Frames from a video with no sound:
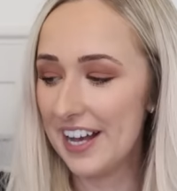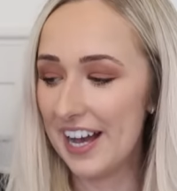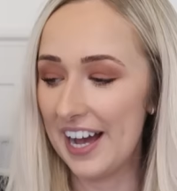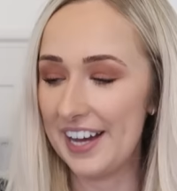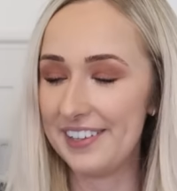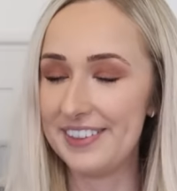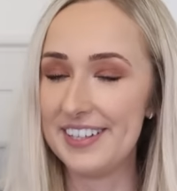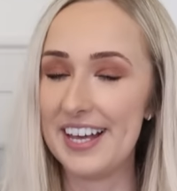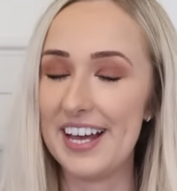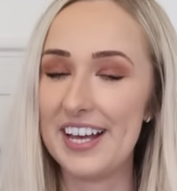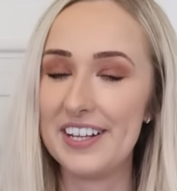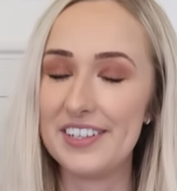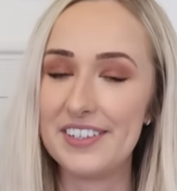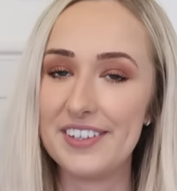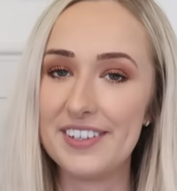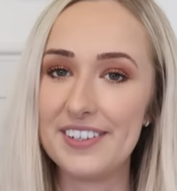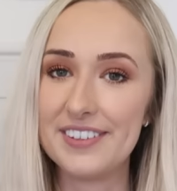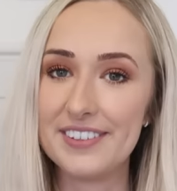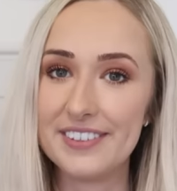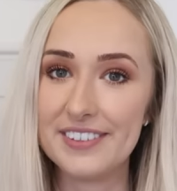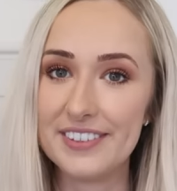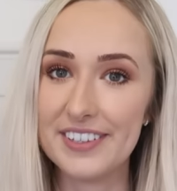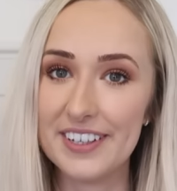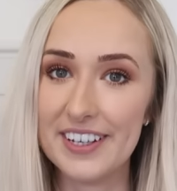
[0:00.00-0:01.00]
And then
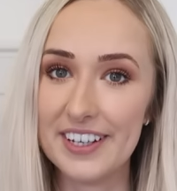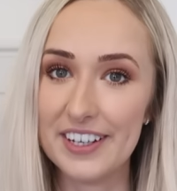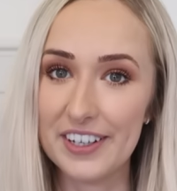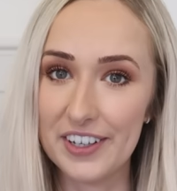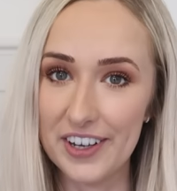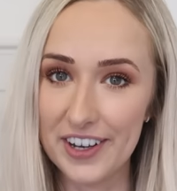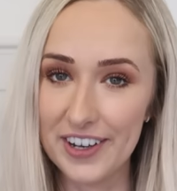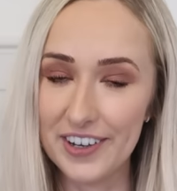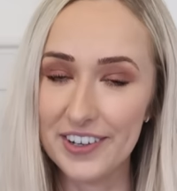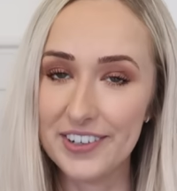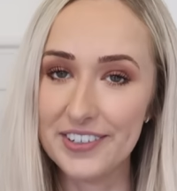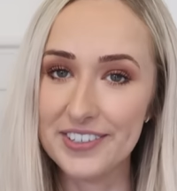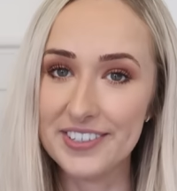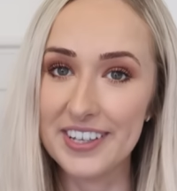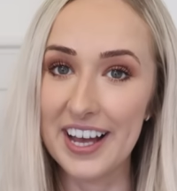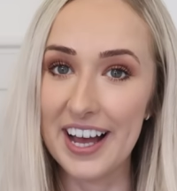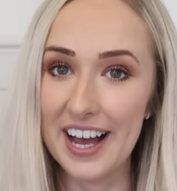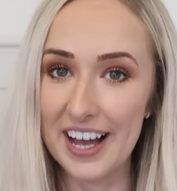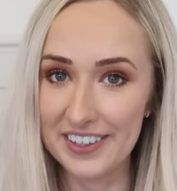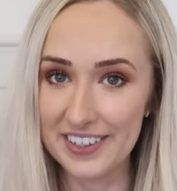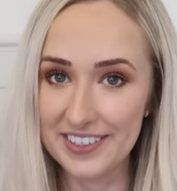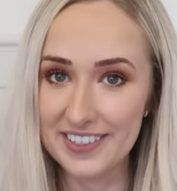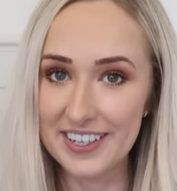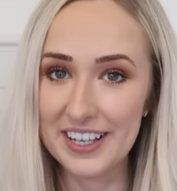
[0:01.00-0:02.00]
the girls
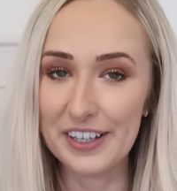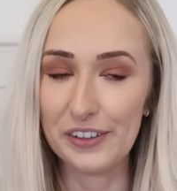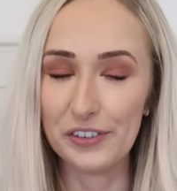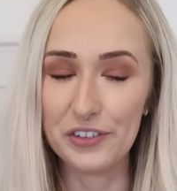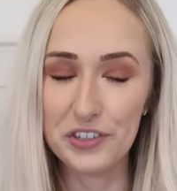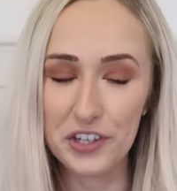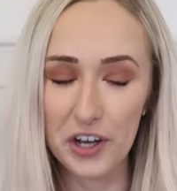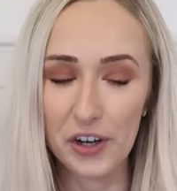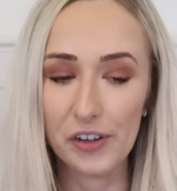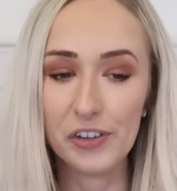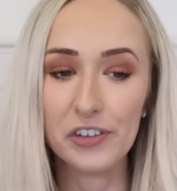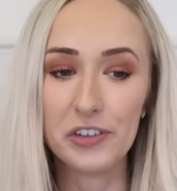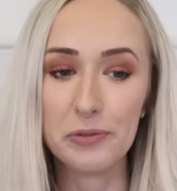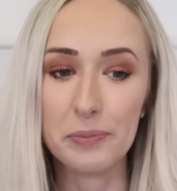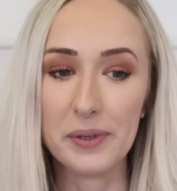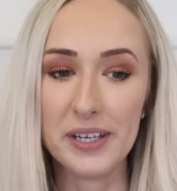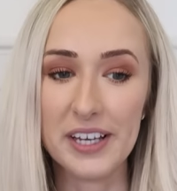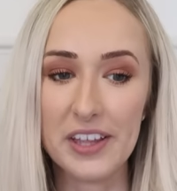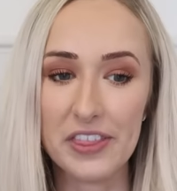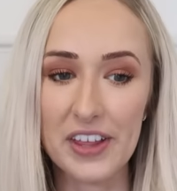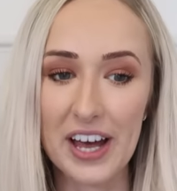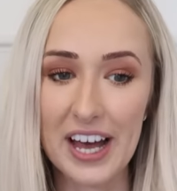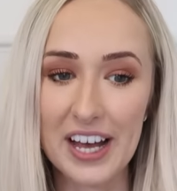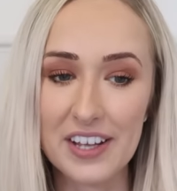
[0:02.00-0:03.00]
at the till told
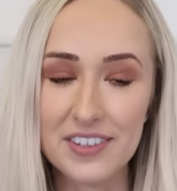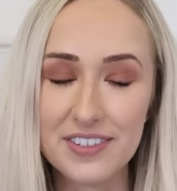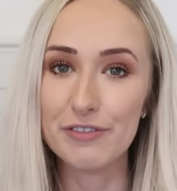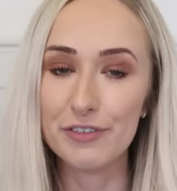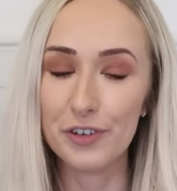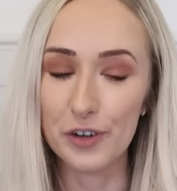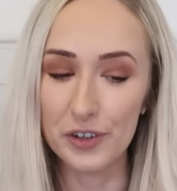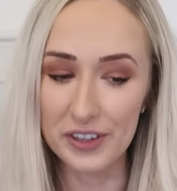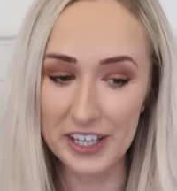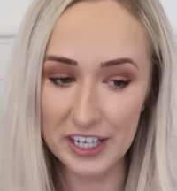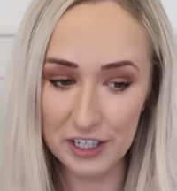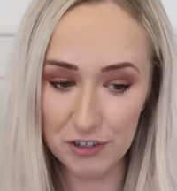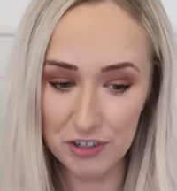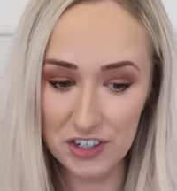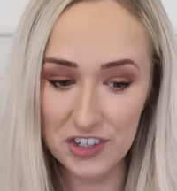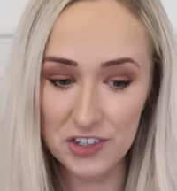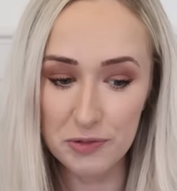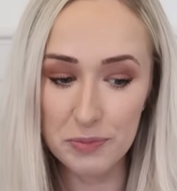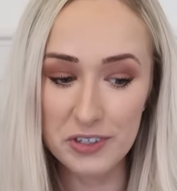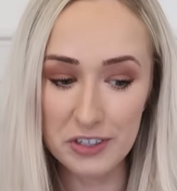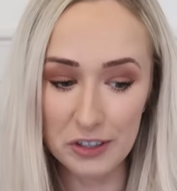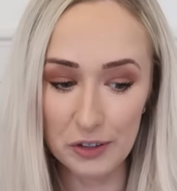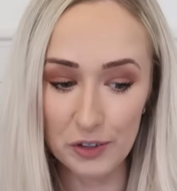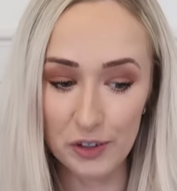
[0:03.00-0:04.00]
me that for their
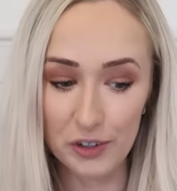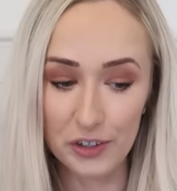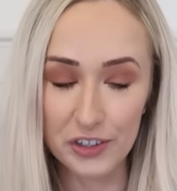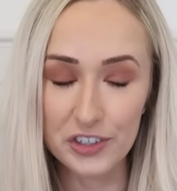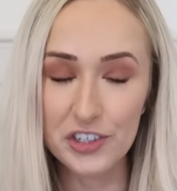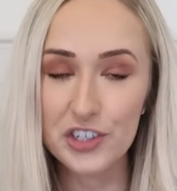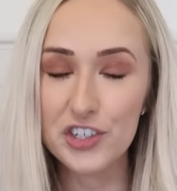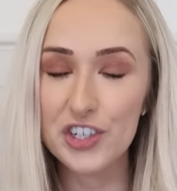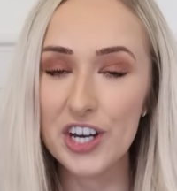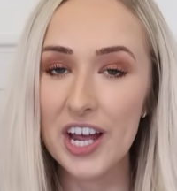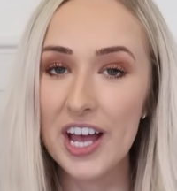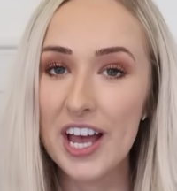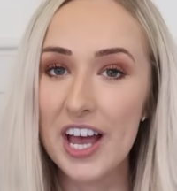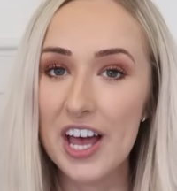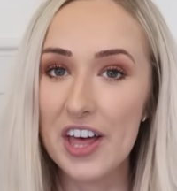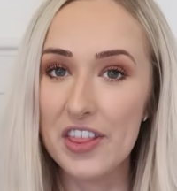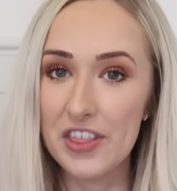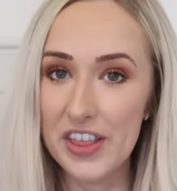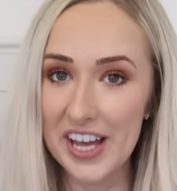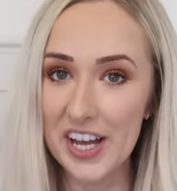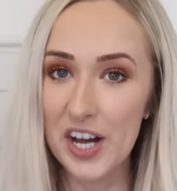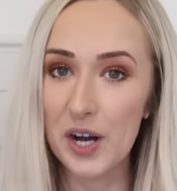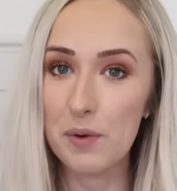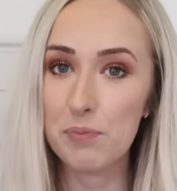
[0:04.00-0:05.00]
Christmas launch,
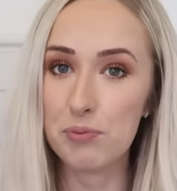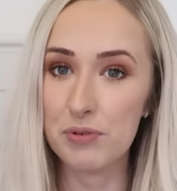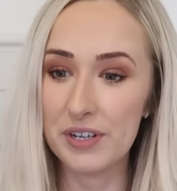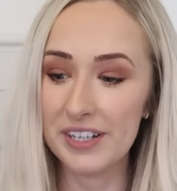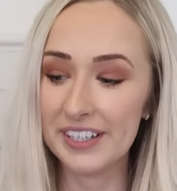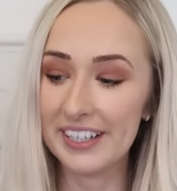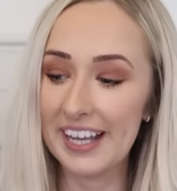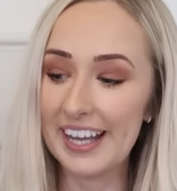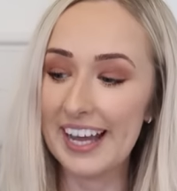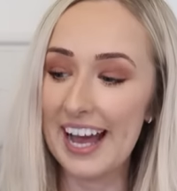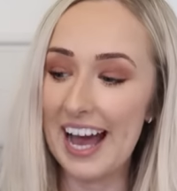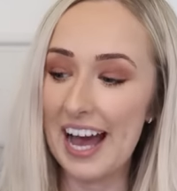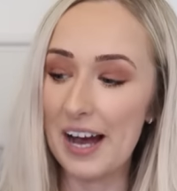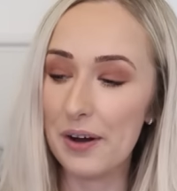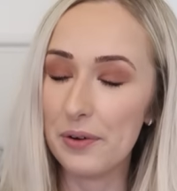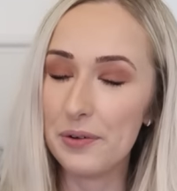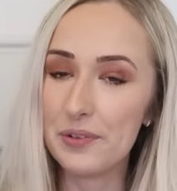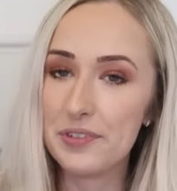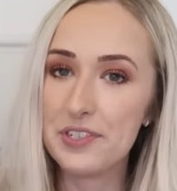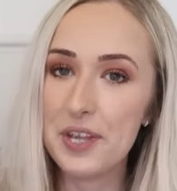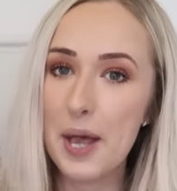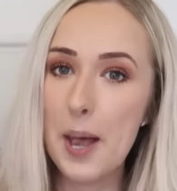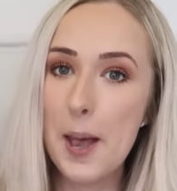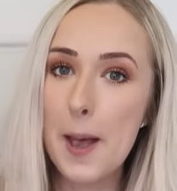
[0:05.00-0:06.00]
they are bringing
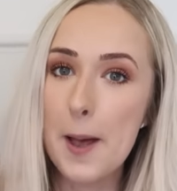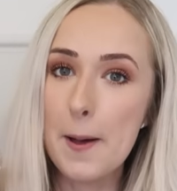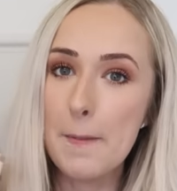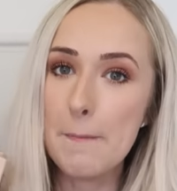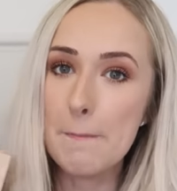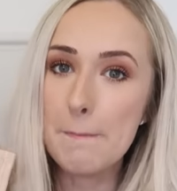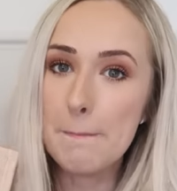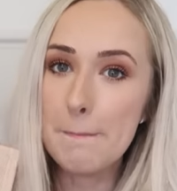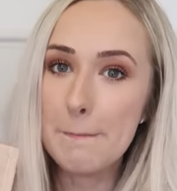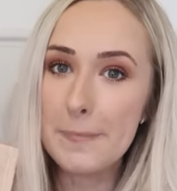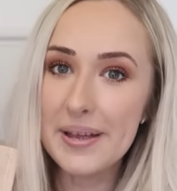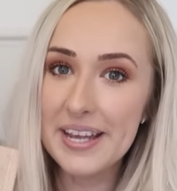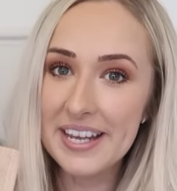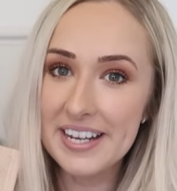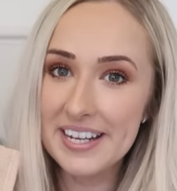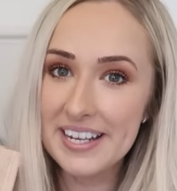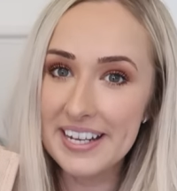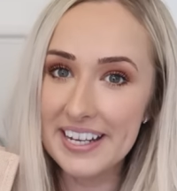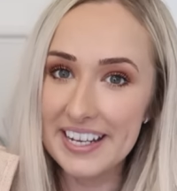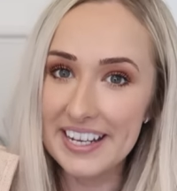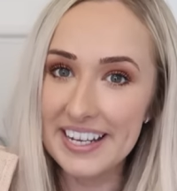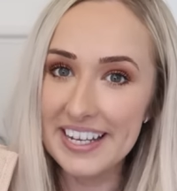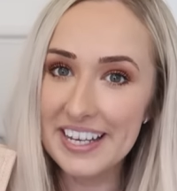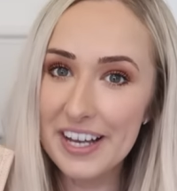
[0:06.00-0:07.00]
out
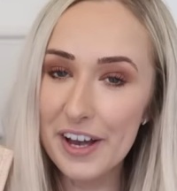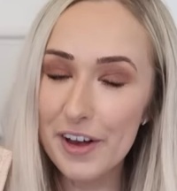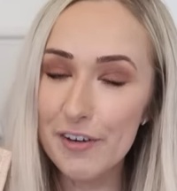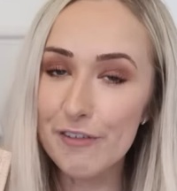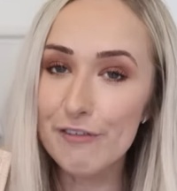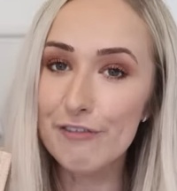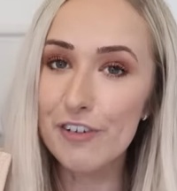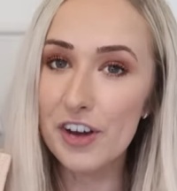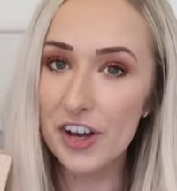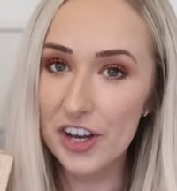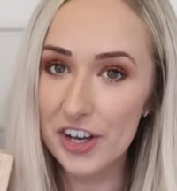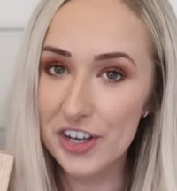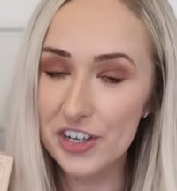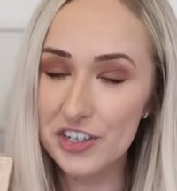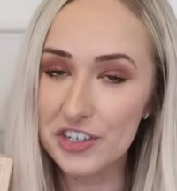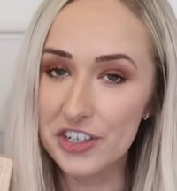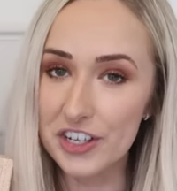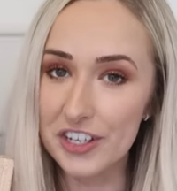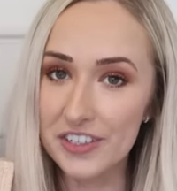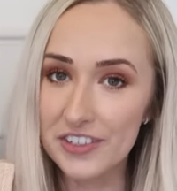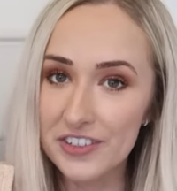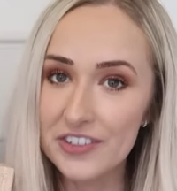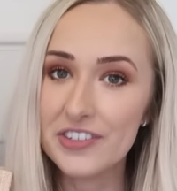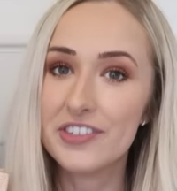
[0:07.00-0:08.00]
mini
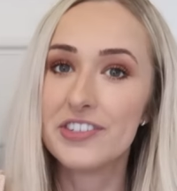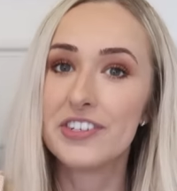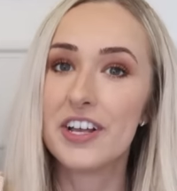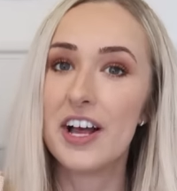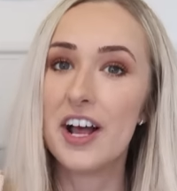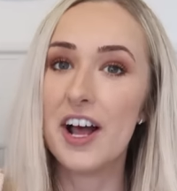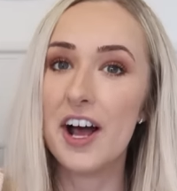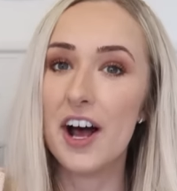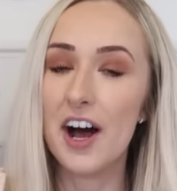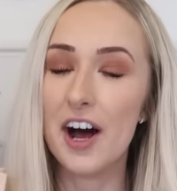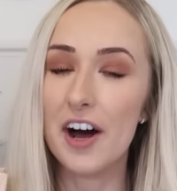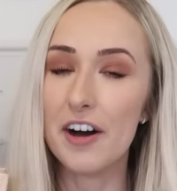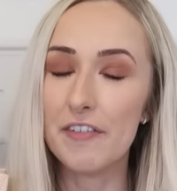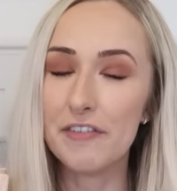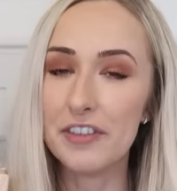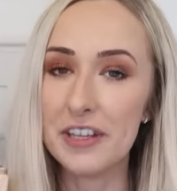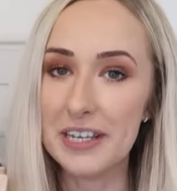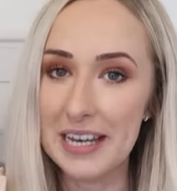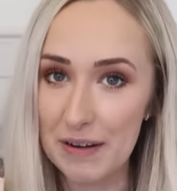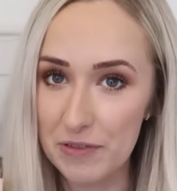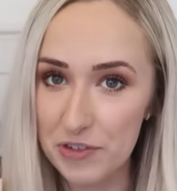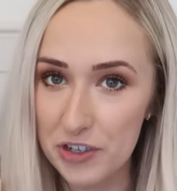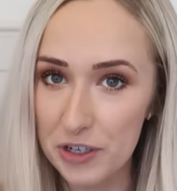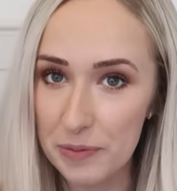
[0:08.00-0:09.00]
versions of the
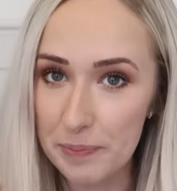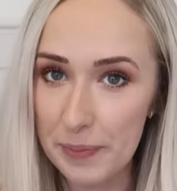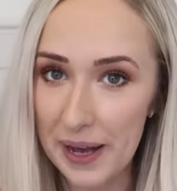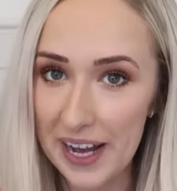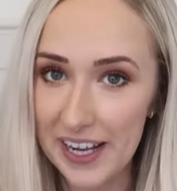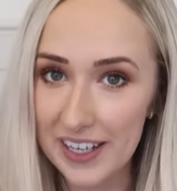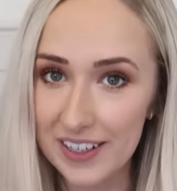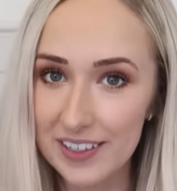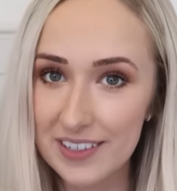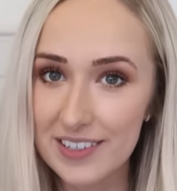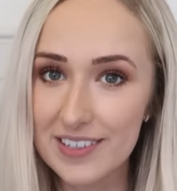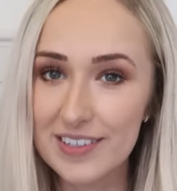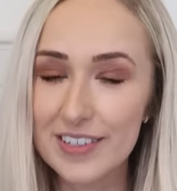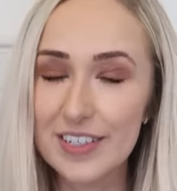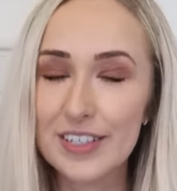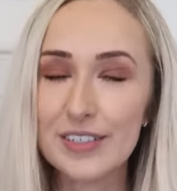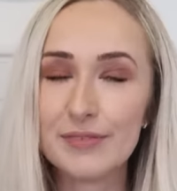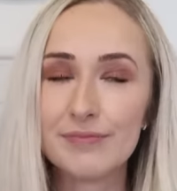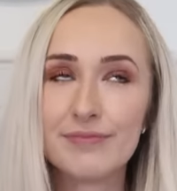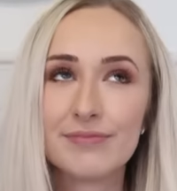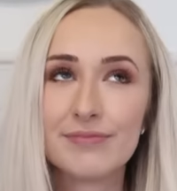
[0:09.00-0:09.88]
Neptune bags